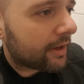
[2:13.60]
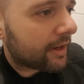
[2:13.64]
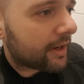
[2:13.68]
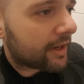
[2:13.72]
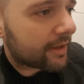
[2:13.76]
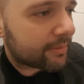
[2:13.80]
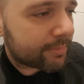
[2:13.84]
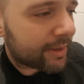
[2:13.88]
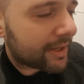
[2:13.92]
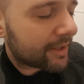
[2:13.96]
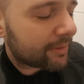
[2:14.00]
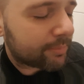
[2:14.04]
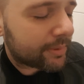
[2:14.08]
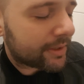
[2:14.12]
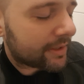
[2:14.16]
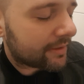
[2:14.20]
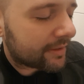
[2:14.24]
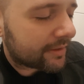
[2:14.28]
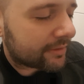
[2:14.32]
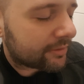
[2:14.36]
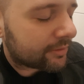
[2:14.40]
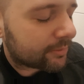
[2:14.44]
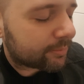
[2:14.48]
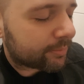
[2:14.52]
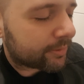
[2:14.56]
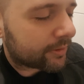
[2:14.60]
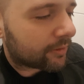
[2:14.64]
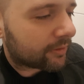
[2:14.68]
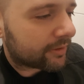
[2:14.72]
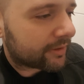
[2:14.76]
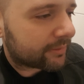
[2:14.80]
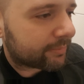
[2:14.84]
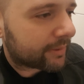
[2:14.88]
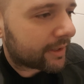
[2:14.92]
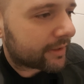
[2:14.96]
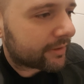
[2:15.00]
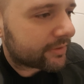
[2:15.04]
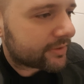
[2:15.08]
it might be that your
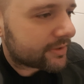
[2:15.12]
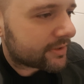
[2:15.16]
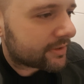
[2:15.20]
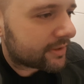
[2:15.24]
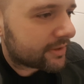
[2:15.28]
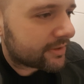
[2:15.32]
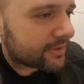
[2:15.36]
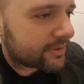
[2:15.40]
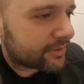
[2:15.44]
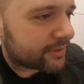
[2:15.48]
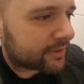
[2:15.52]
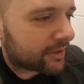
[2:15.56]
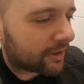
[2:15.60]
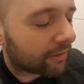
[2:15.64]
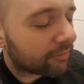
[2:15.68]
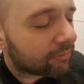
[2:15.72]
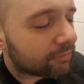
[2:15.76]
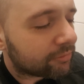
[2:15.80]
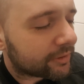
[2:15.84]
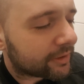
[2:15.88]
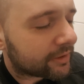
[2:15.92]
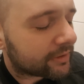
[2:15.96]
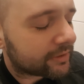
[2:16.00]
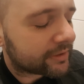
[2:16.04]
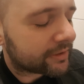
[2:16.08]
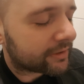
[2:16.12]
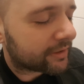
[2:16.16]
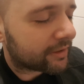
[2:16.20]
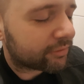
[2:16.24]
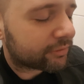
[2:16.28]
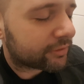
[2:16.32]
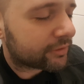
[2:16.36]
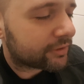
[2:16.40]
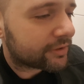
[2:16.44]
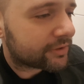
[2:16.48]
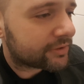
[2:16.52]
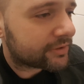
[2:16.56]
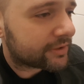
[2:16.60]
product manager is confident enough
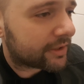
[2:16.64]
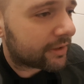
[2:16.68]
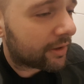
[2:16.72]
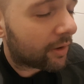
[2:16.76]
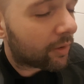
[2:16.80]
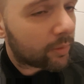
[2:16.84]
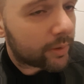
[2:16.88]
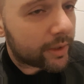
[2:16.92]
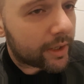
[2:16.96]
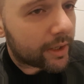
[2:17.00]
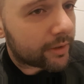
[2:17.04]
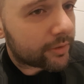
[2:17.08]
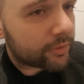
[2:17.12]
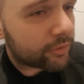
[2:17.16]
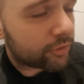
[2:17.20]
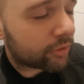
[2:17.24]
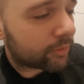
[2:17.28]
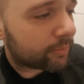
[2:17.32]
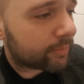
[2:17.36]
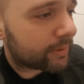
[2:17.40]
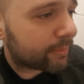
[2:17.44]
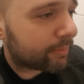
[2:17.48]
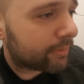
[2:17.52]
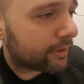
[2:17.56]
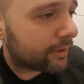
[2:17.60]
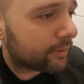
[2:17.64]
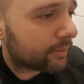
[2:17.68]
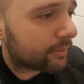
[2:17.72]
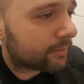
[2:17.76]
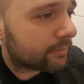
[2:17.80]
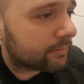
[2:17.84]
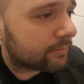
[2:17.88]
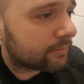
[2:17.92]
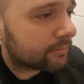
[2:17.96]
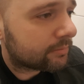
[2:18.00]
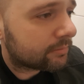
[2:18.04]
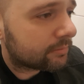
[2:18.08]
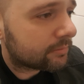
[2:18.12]
to just say, oh yeah, it should be blue,
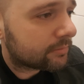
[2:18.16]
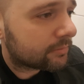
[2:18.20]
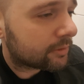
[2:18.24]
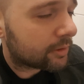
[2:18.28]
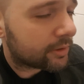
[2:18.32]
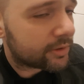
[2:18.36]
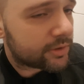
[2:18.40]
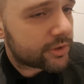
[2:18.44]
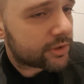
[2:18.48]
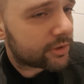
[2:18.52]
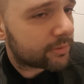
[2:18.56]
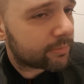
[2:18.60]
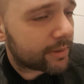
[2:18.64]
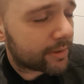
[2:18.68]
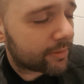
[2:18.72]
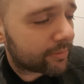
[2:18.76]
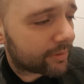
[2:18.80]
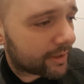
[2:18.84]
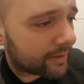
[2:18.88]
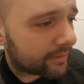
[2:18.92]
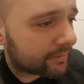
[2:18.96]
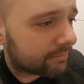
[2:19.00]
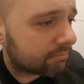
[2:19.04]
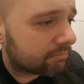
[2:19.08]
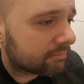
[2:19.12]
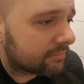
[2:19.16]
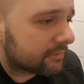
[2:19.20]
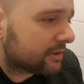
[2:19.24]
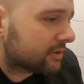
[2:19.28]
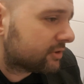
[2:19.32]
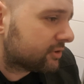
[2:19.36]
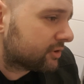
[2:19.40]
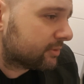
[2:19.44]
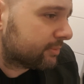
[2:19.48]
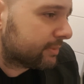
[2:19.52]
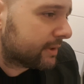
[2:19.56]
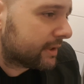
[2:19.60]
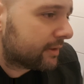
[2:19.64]
or it should be red, it
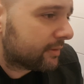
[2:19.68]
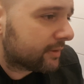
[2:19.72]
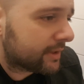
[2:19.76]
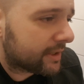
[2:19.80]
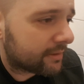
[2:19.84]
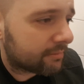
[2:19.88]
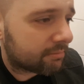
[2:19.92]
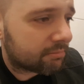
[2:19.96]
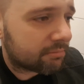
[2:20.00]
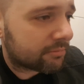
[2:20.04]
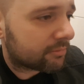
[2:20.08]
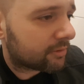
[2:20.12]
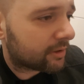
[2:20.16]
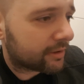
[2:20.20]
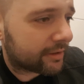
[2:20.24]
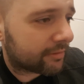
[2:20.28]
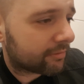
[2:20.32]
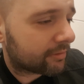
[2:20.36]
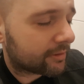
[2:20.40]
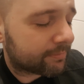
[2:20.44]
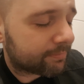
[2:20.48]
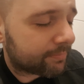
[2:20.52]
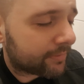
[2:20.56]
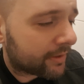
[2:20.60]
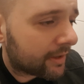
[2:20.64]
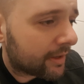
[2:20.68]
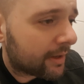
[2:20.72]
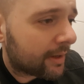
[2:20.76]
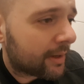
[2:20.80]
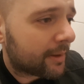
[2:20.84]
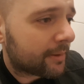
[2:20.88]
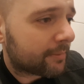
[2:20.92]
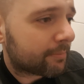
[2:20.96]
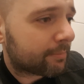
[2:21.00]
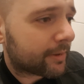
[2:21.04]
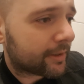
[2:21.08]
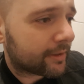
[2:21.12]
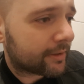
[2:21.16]
should be green, whatever.
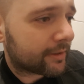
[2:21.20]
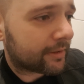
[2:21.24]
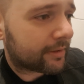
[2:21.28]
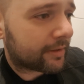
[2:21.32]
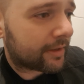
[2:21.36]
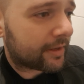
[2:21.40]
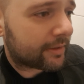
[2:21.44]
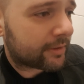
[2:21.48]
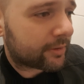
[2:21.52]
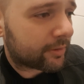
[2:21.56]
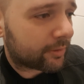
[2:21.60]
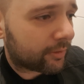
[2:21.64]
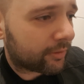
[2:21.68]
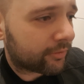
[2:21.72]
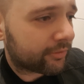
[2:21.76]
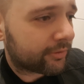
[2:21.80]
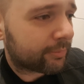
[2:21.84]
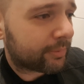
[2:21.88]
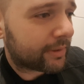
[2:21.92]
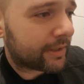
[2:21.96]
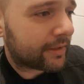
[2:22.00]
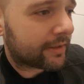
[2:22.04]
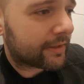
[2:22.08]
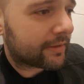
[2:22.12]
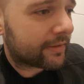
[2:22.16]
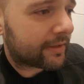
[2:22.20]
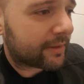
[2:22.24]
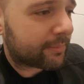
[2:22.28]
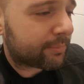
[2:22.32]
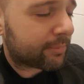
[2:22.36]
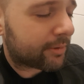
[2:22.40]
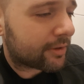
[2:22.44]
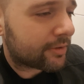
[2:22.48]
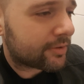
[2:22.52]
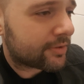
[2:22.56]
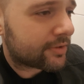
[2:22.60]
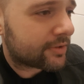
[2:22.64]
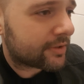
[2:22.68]
But it could also be that that
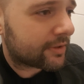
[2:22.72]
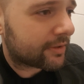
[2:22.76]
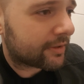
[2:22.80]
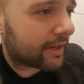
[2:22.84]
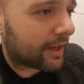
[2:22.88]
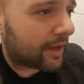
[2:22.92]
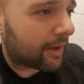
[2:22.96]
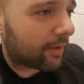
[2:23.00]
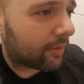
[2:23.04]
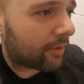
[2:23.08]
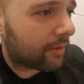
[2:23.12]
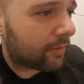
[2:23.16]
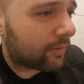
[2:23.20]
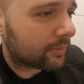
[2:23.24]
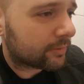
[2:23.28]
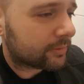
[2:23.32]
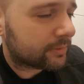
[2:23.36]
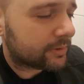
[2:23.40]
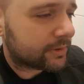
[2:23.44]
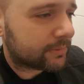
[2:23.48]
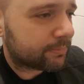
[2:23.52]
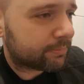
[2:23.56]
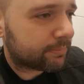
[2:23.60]
person now, oh,